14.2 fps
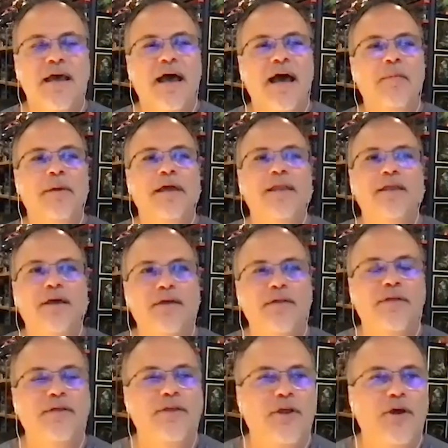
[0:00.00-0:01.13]
I mean,
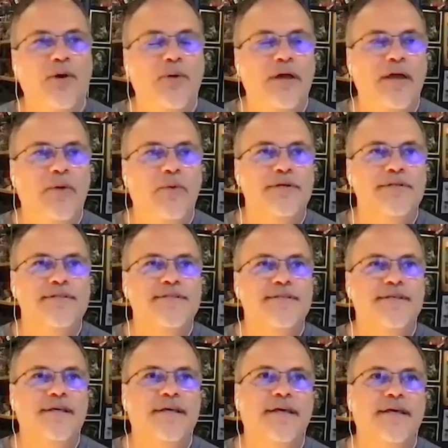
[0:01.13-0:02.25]
you know, it
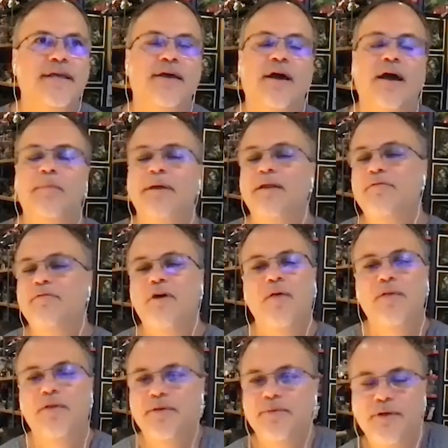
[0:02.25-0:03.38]
was I've been
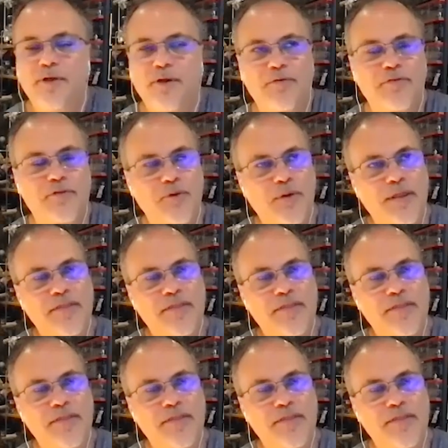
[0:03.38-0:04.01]
involved in, you know, a few